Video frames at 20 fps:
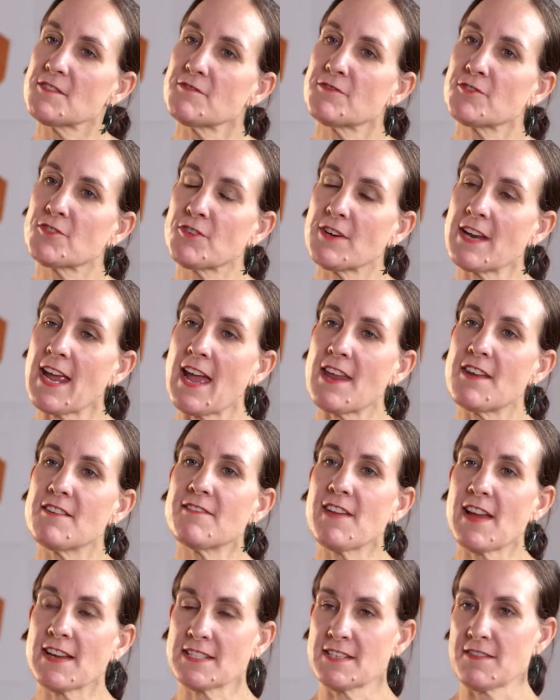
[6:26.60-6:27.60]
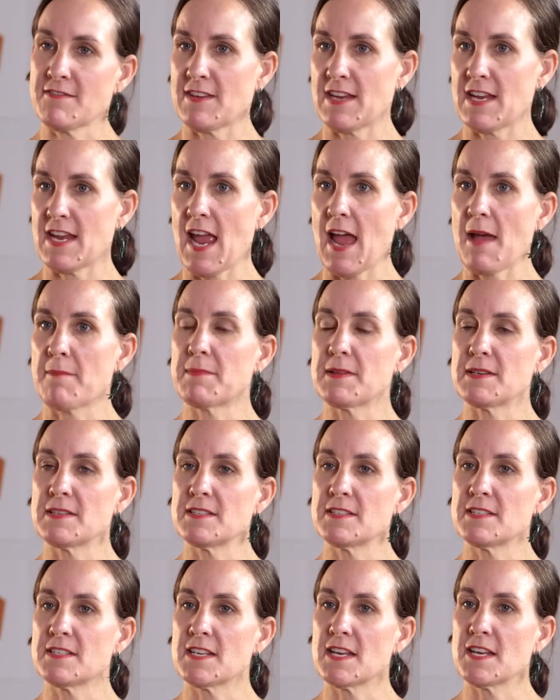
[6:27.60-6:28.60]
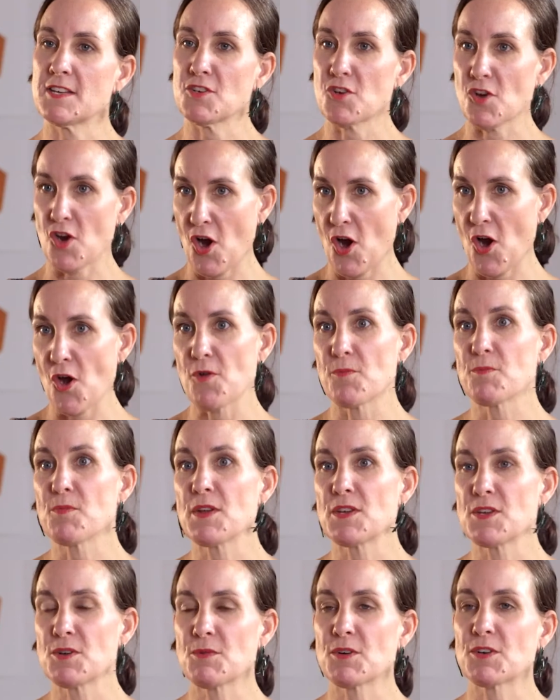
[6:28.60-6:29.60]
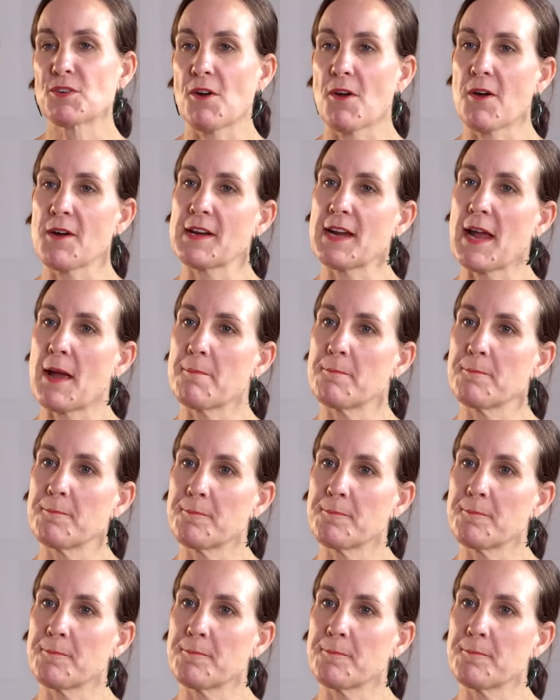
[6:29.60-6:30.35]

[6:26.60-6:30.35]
of creative activity happened in your home when you were growing up?